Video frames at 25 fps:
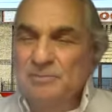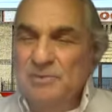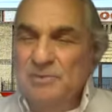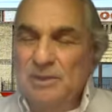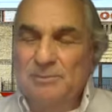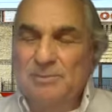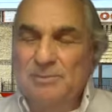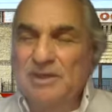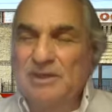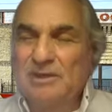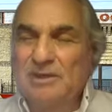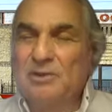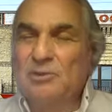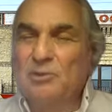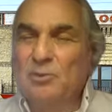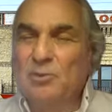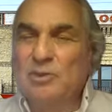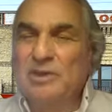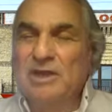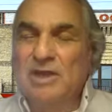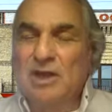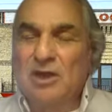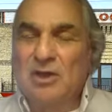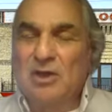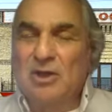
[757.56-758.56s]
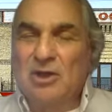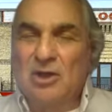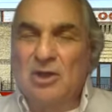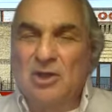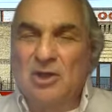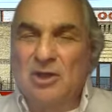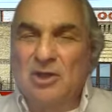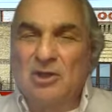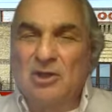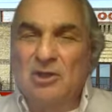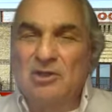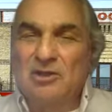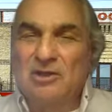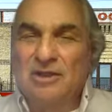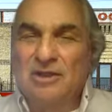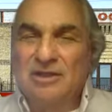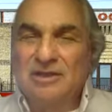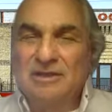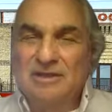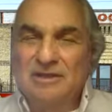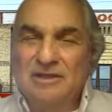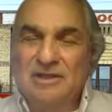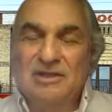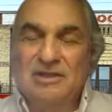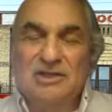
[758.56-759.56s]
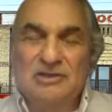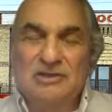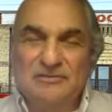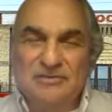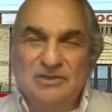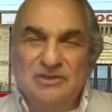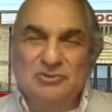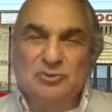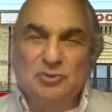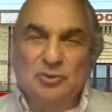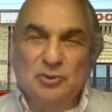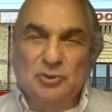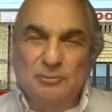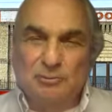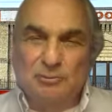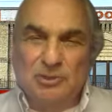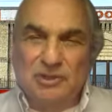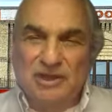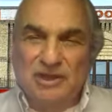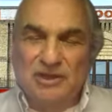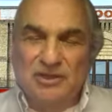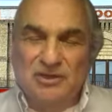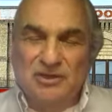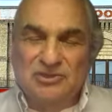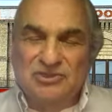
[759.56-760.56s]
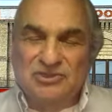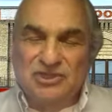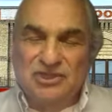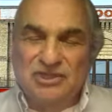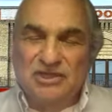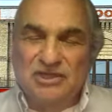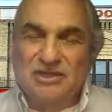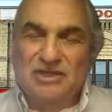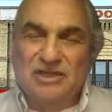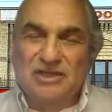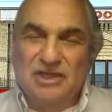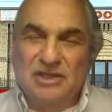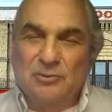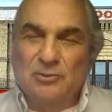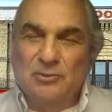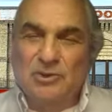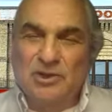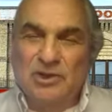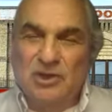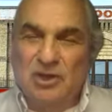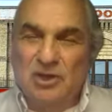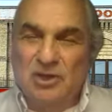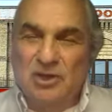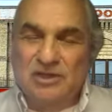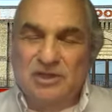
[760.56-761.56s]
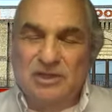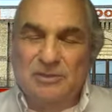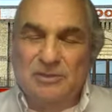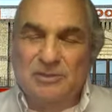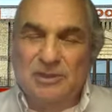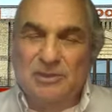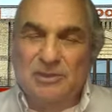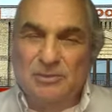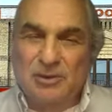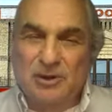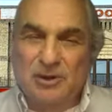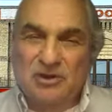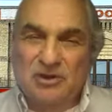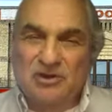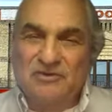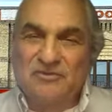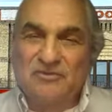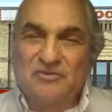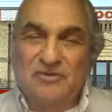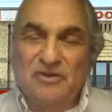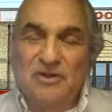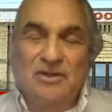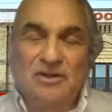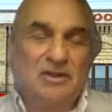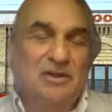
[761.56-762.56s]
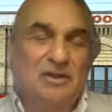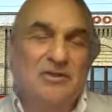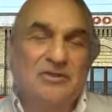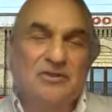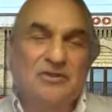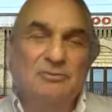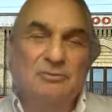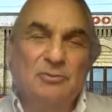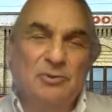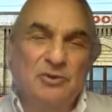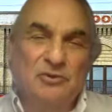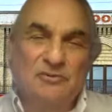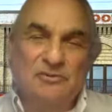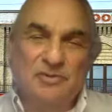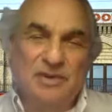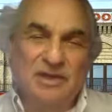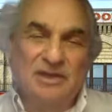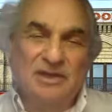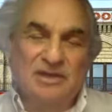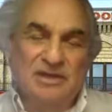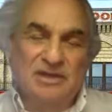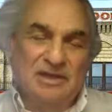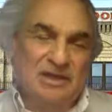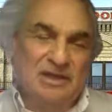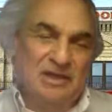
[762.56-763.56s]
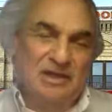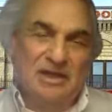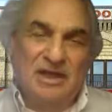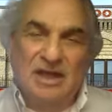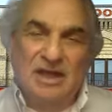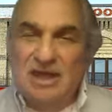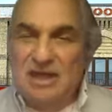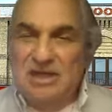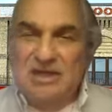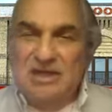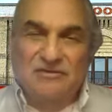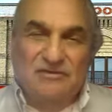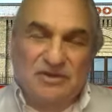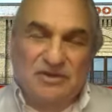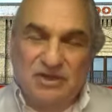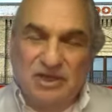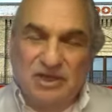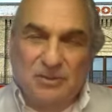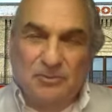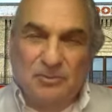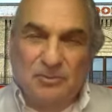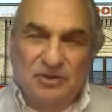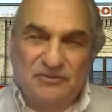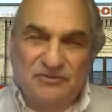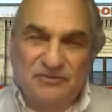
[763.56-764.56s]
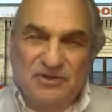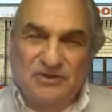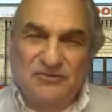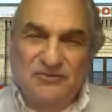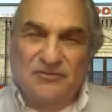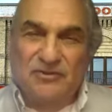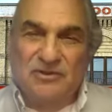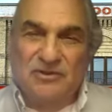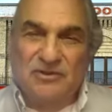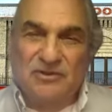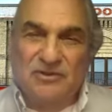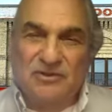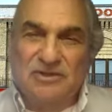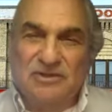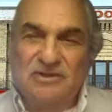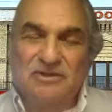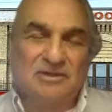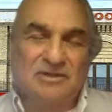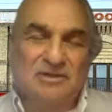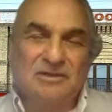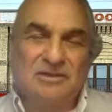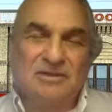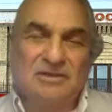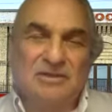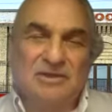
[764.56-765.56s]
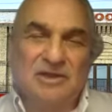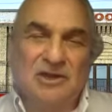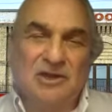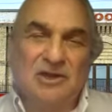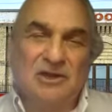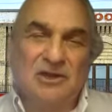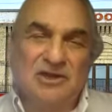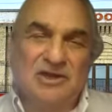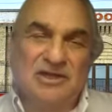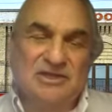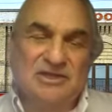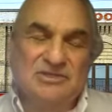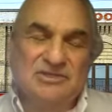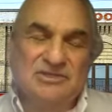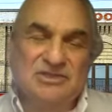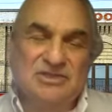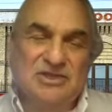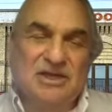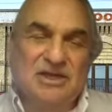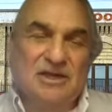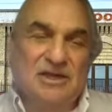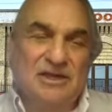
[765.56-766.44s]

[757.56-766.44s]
But we are all individual players in it, and we all can be part of the movement in any of a number of different areas.